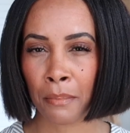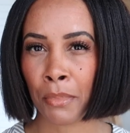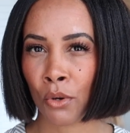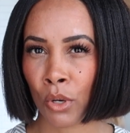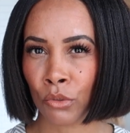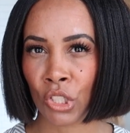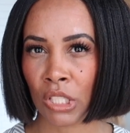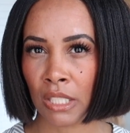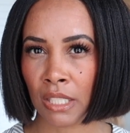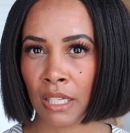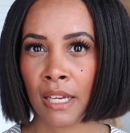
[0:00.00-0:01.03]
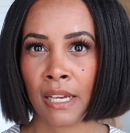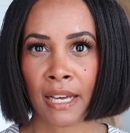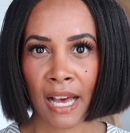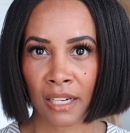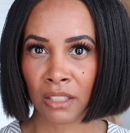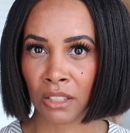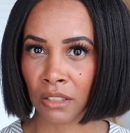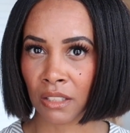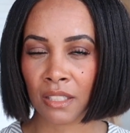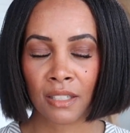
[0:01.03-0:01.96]
a boho chic kind of
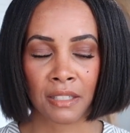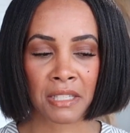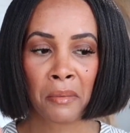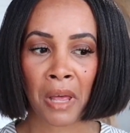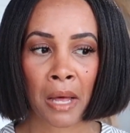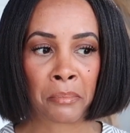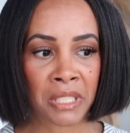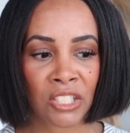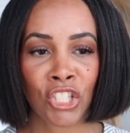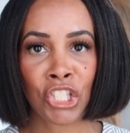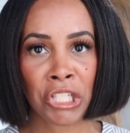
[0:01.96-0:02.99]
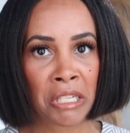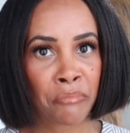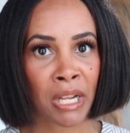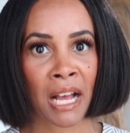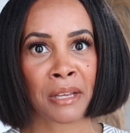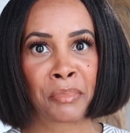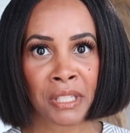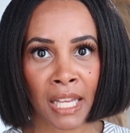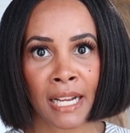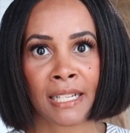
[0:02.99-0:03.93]
look because I'm into chic but I
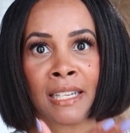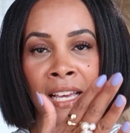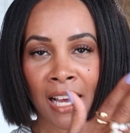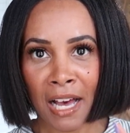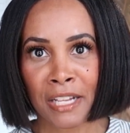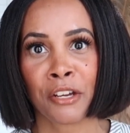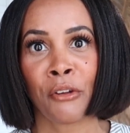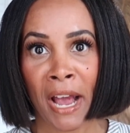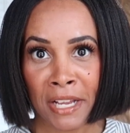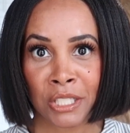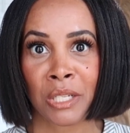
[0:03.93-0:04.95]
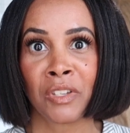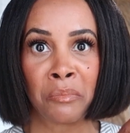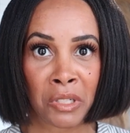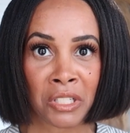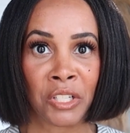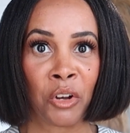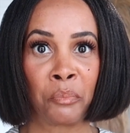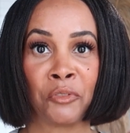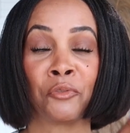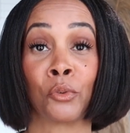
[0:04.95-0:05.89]
put like another adjective in you know
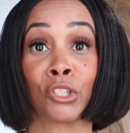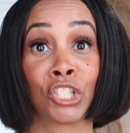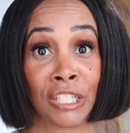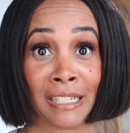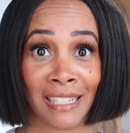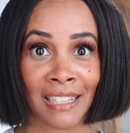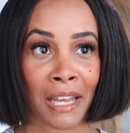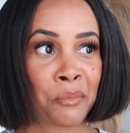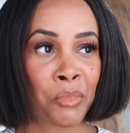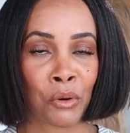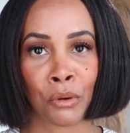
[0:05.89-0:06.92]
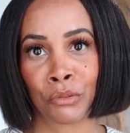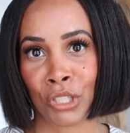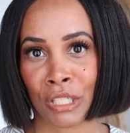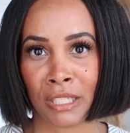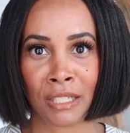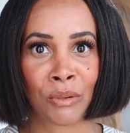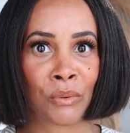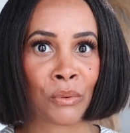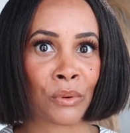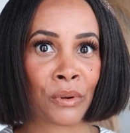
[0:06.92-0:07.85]
before chic like boho chic
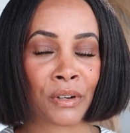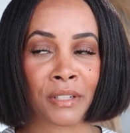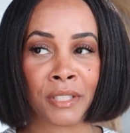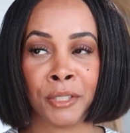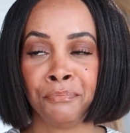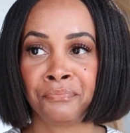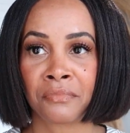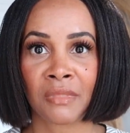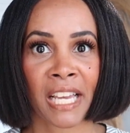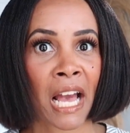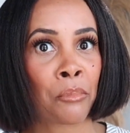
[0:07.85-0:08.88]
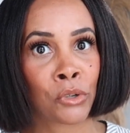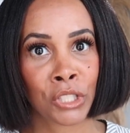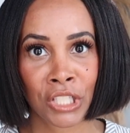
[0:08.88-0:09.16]
or cowboy